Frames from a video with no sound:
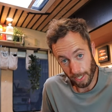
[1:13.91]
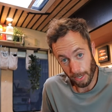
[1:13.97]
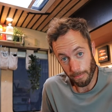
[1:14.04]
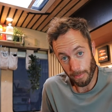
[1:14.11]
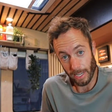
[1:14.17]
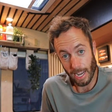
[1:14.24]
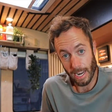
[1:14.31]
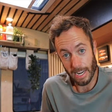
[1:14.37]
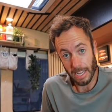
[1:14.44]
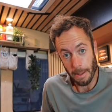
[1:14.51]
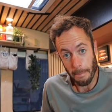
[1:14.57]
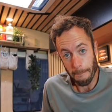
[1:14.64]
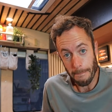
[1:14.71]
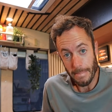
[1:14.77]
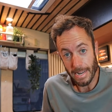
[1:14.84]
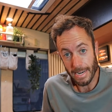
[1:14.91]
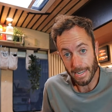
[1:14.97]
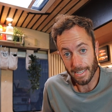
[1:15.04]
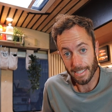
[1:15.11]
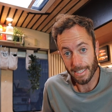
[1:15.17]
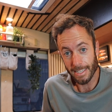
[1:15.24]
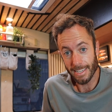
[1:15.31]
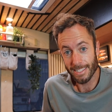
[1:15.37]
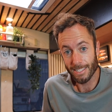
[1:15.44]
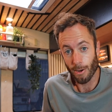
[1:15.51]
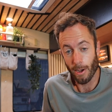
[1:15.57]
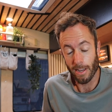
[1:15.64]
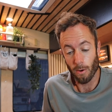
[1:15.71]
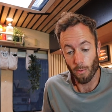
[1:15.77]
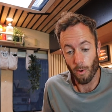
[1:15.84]
something on it immediately,
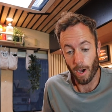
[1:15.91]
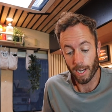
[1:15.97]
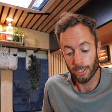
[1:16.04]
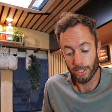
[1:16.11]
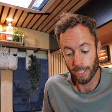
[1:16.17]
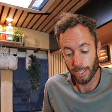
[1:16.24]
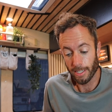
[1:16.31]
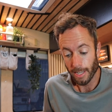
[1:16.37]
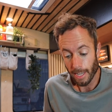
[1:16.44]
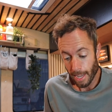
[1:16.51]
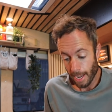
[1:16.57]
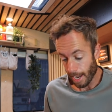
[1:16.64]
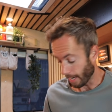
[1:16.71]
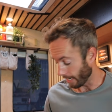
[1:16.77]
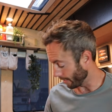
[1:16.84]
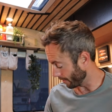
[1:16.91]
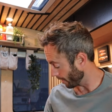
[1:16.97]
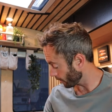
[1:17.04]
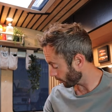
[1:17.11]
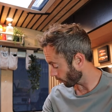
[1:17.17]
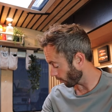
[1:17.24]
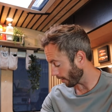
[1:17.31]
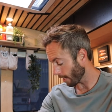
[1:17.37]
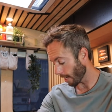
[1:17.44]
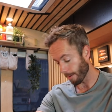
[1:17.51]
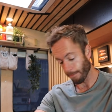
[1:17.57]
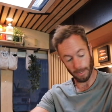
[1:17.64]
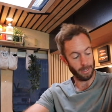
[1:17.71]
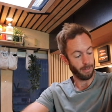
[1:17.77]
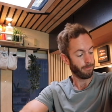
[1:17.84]
so I had to wash it, and it didn't shrink
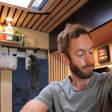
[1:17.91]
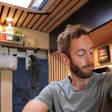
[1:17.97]
on me.